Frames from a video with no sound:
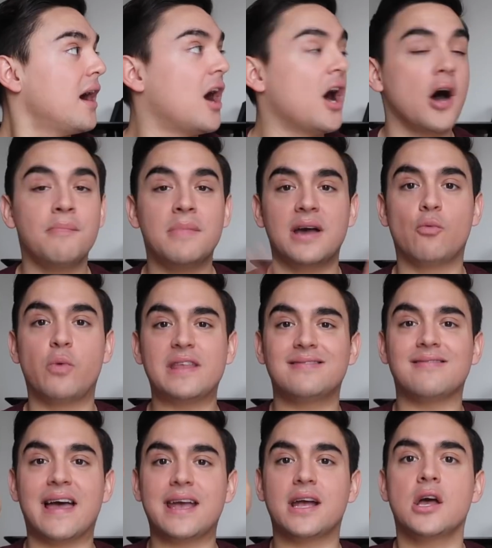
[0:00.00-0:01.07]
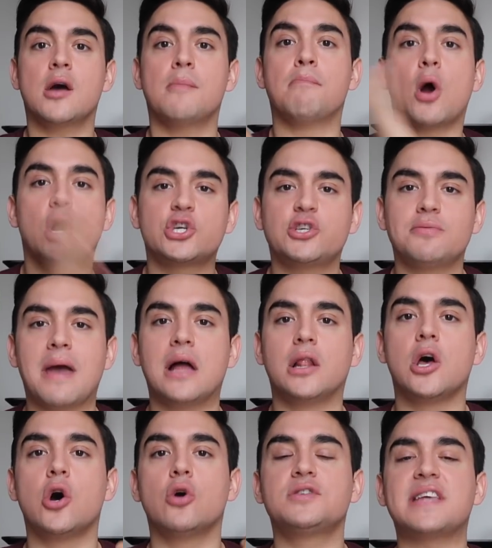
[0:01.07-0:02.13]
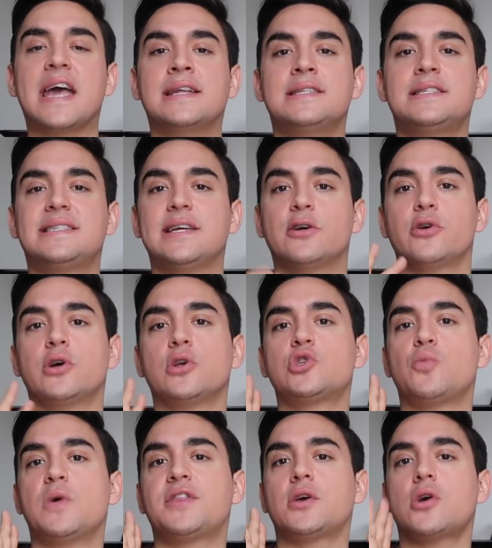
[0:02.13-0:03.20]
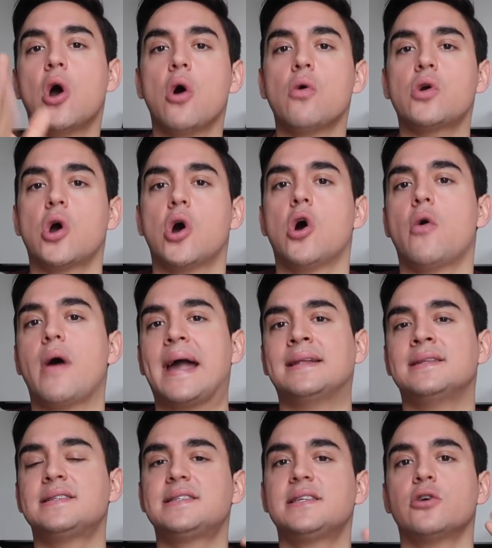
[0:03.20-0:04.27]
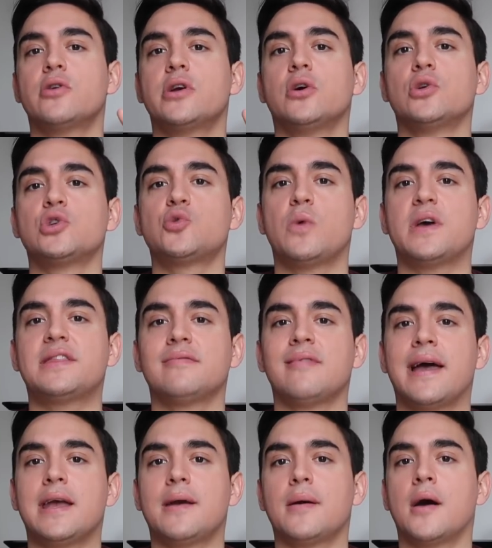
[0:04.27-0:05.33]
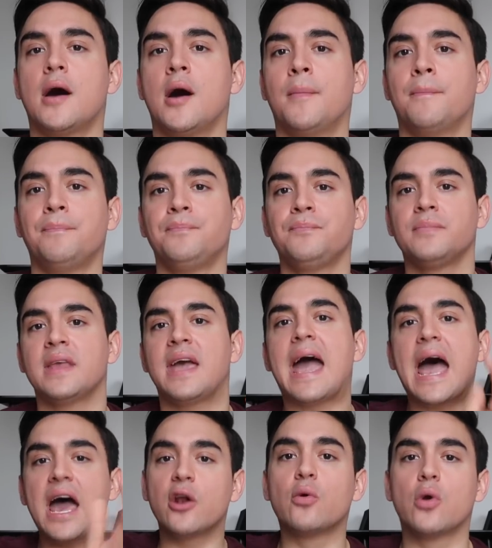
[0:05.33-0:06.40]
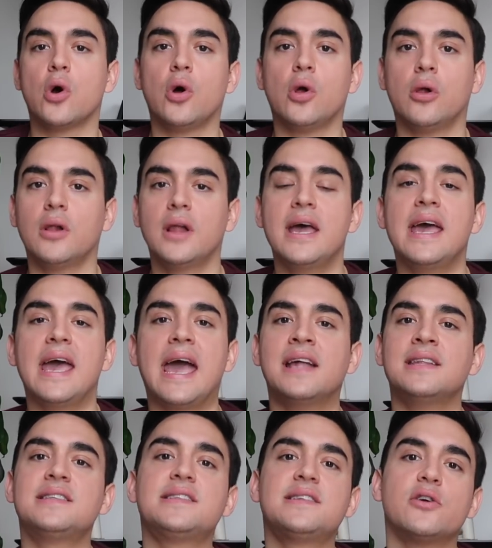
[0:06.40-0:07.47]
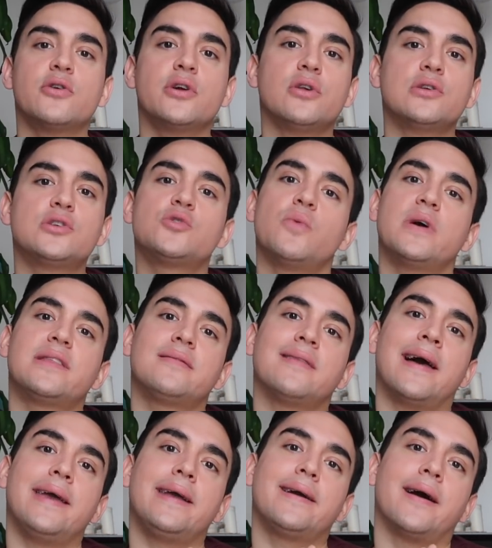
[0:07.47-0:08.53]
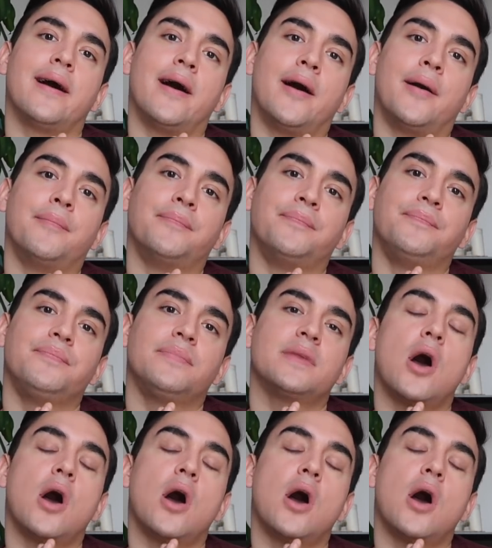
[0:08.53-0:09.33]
Um, with like marshmallows and cereals with cocoa and cereals with like um, Adderall and cereals with like um,